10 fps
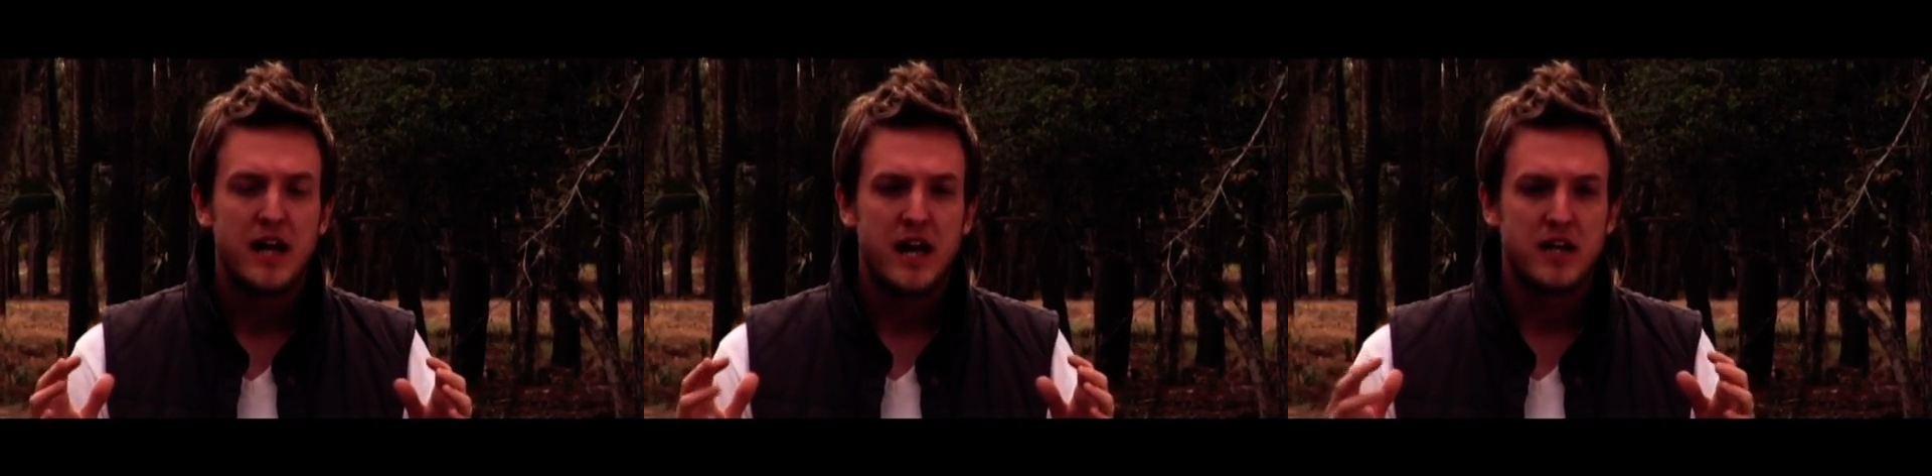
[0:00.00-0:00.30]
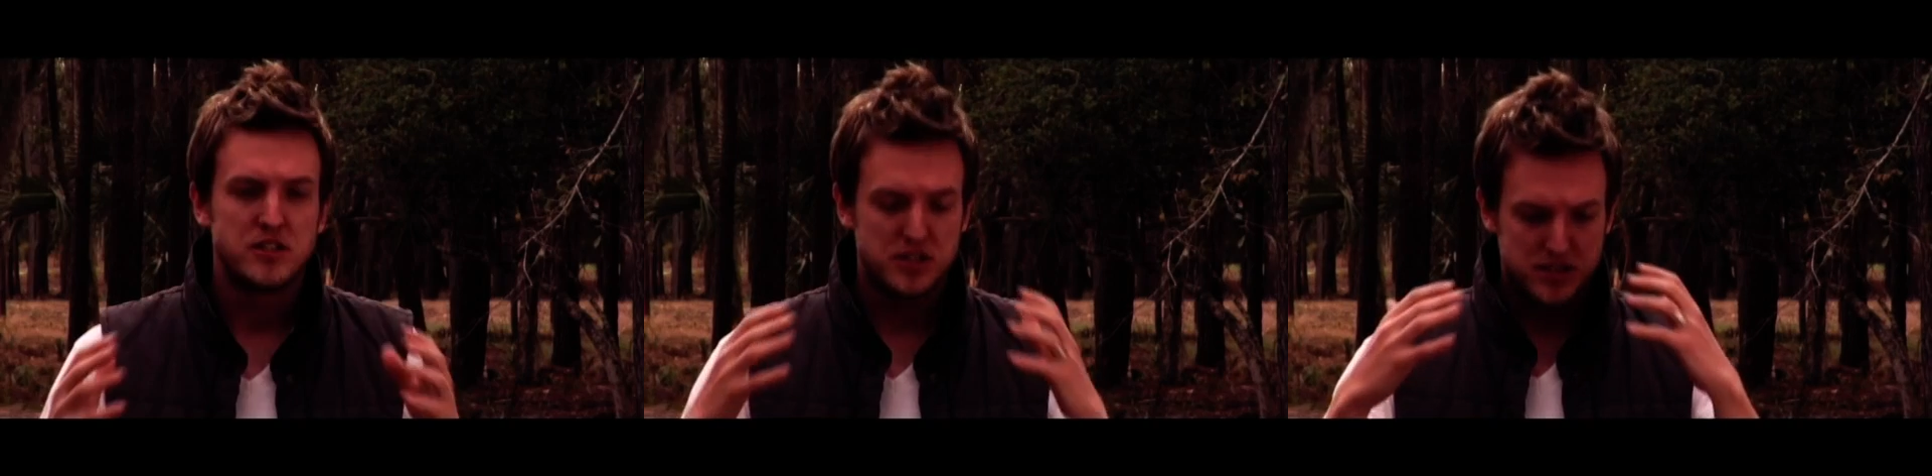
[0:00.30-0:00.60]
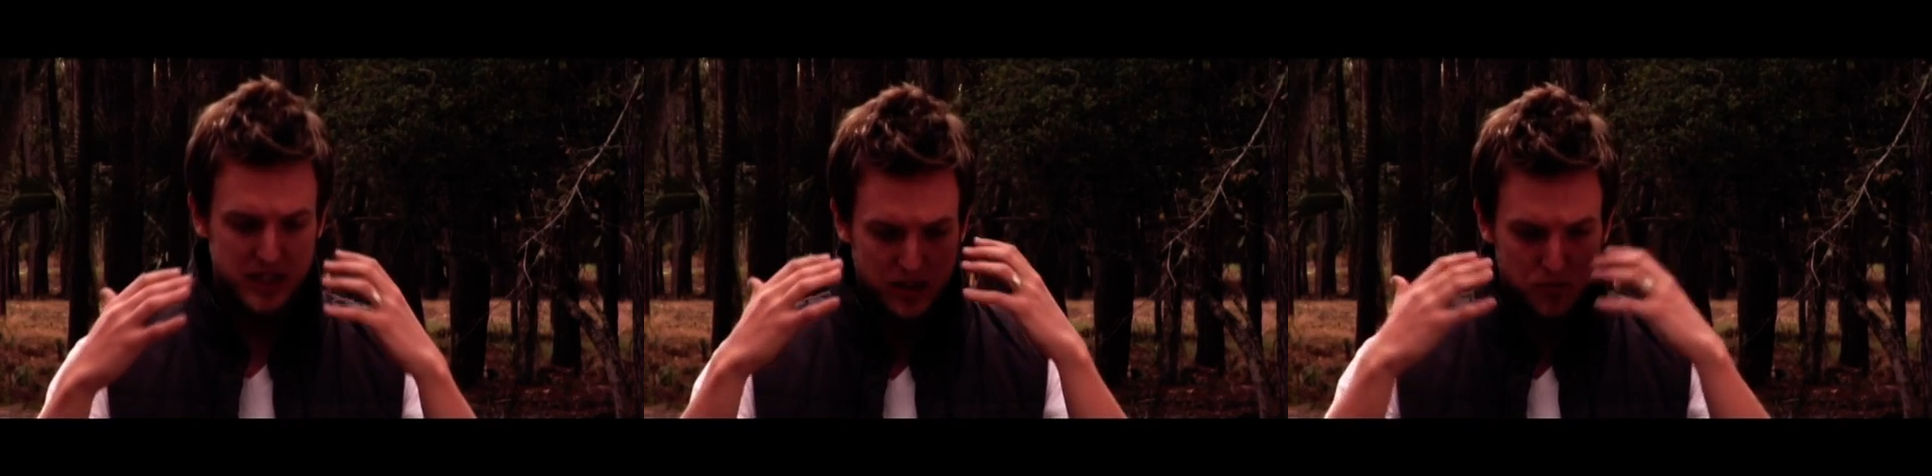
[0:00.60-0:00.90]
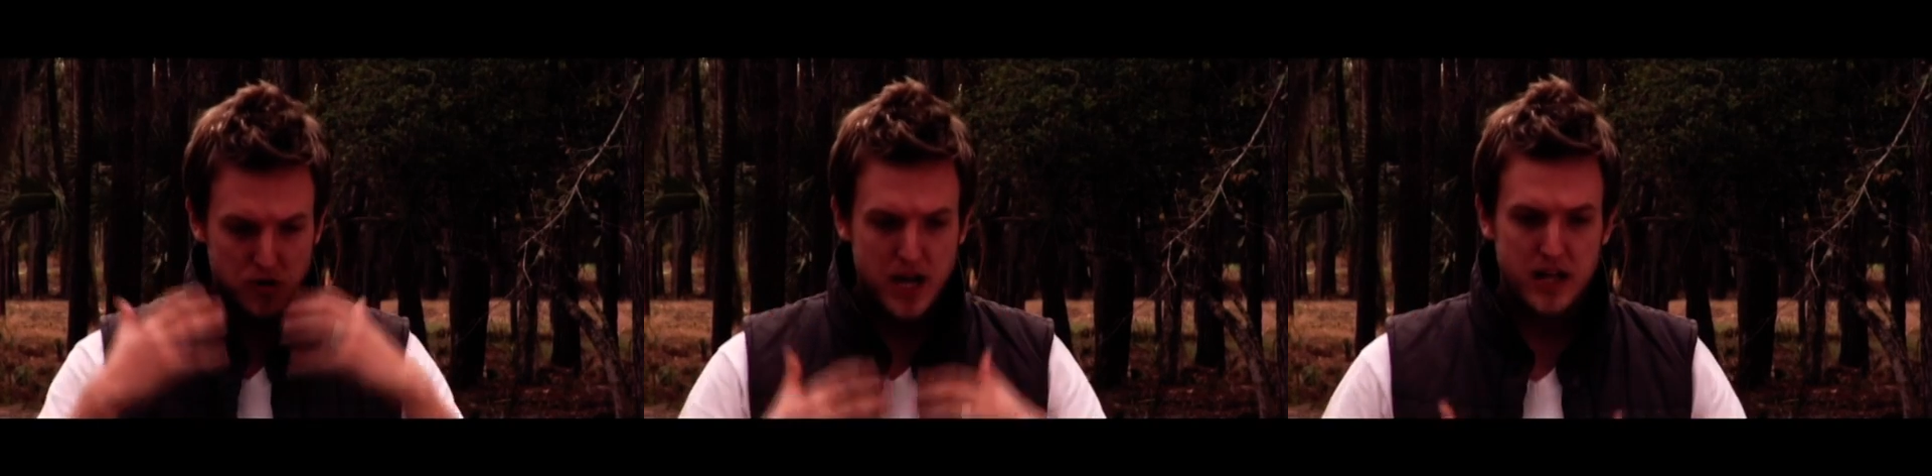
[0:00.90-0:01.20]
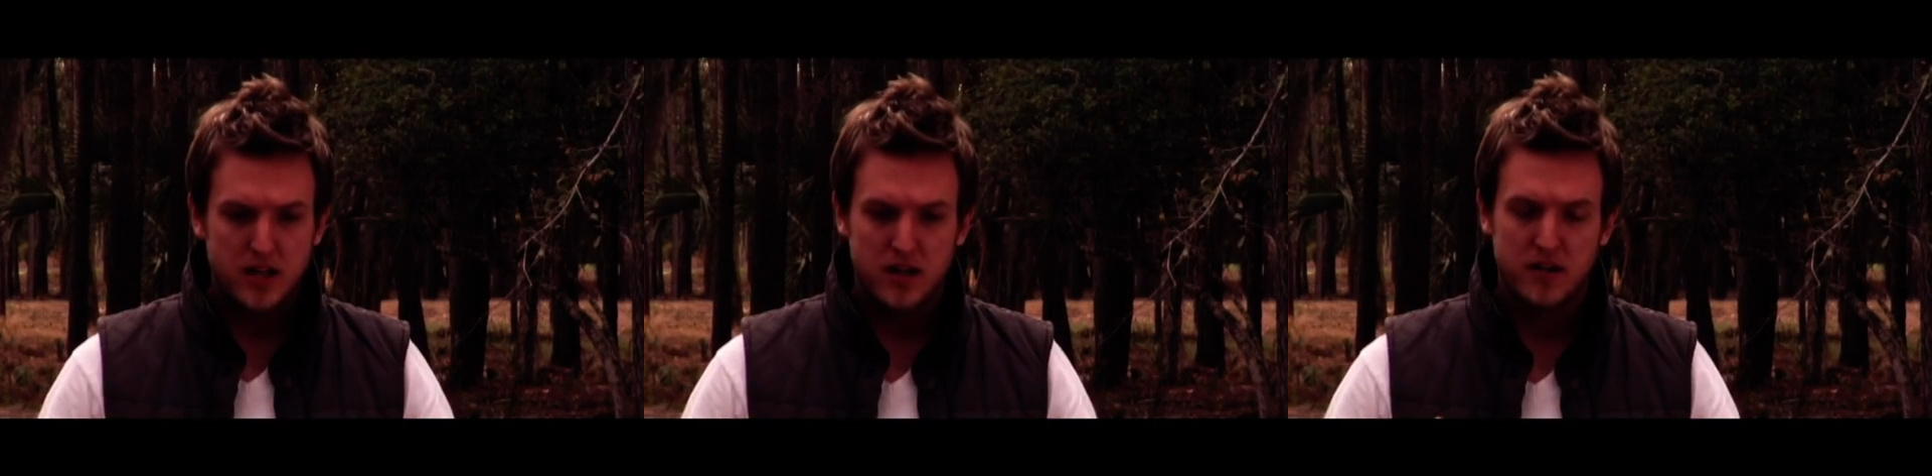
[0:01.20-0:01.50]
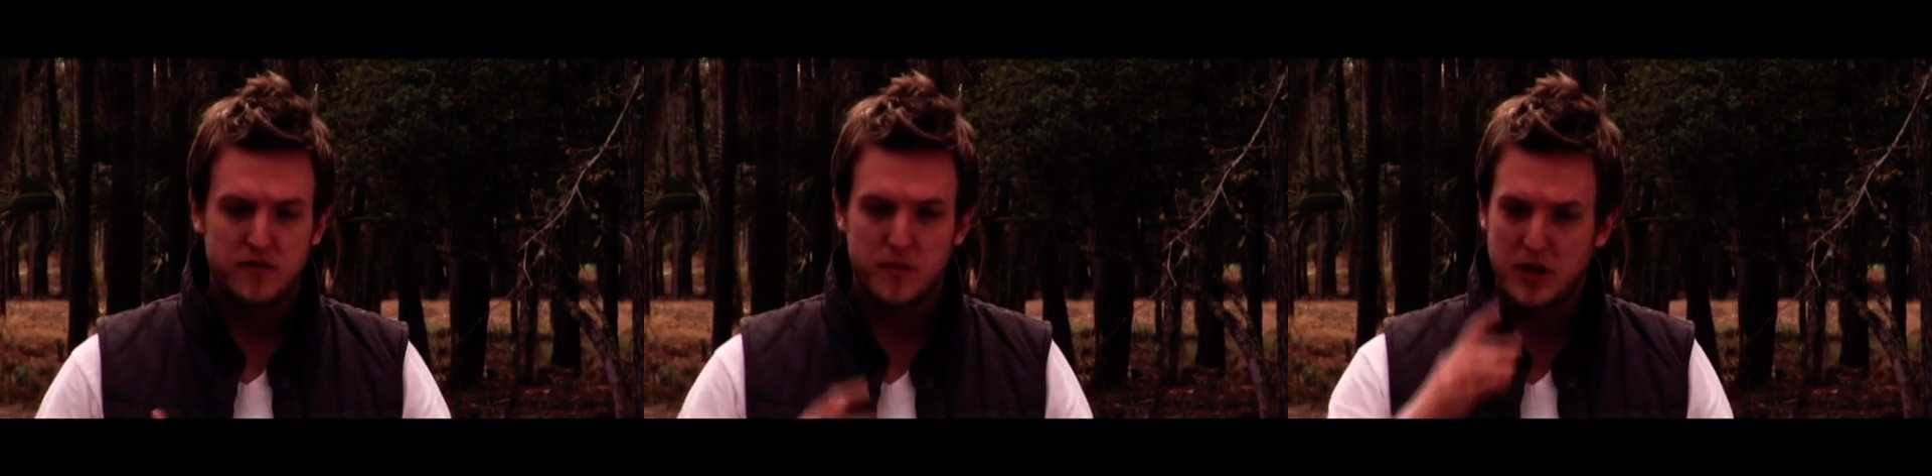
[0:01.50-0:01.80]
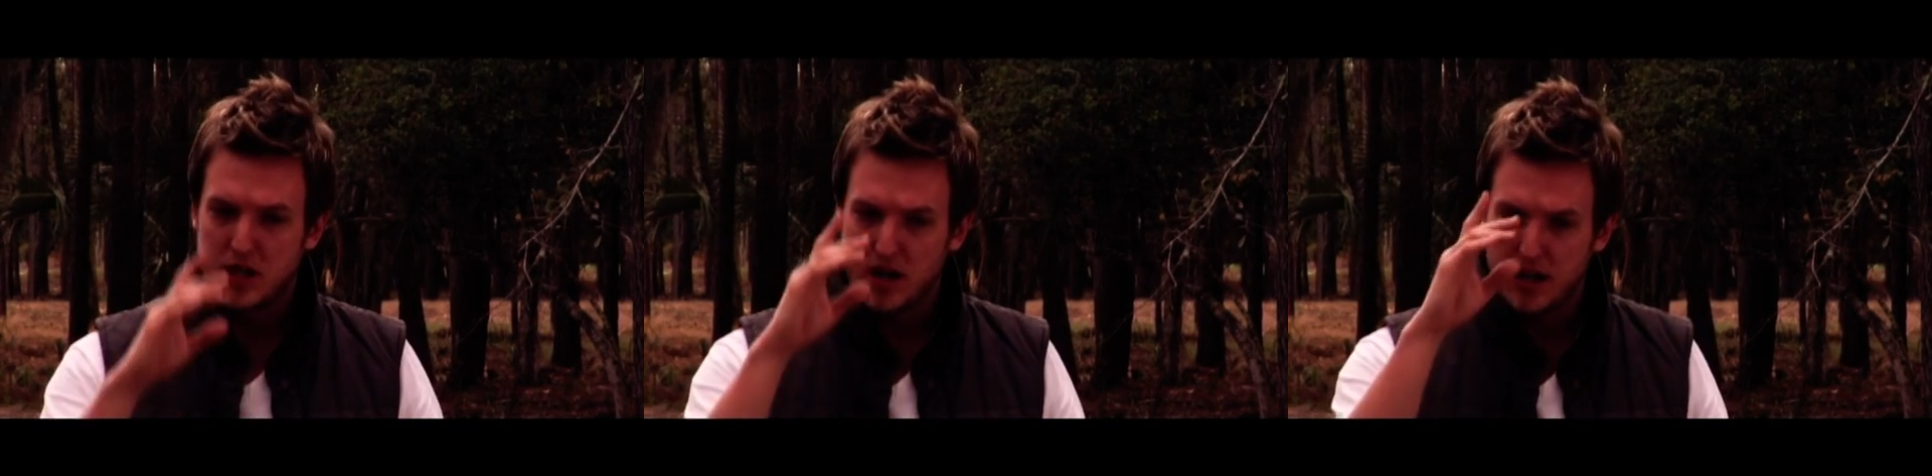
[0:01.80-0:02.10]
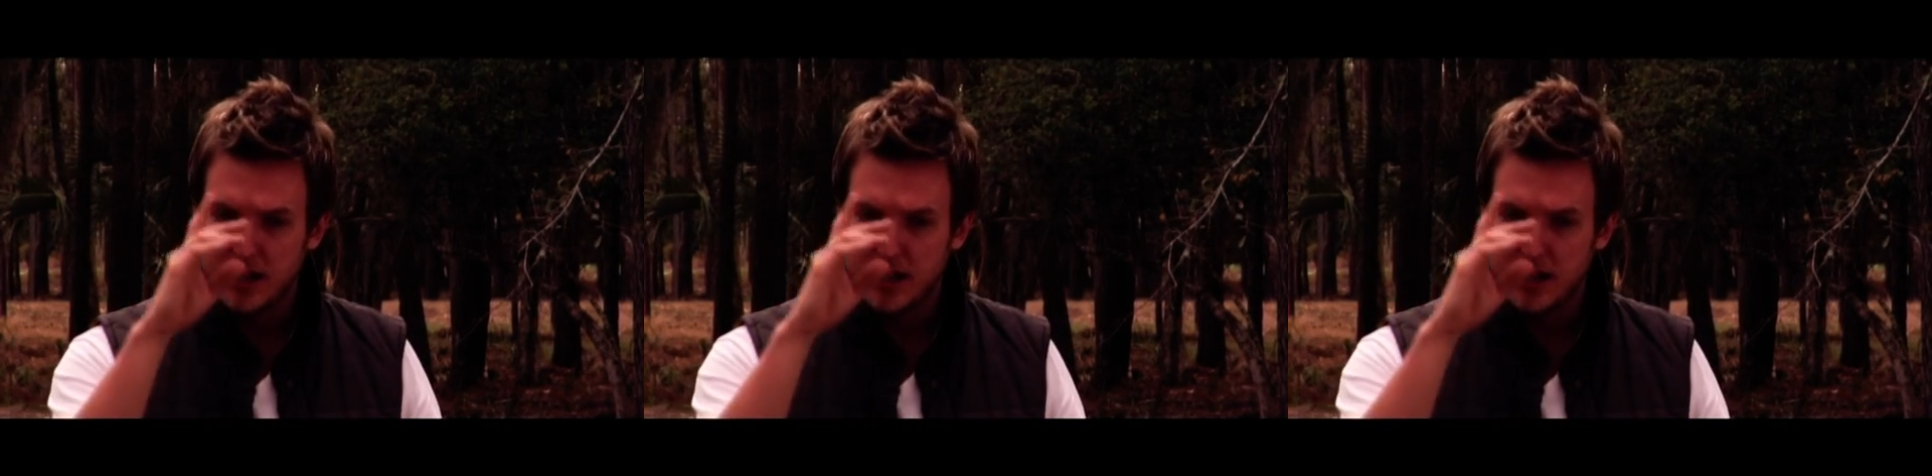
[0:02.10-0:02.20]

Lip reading: and just seeing red from a cut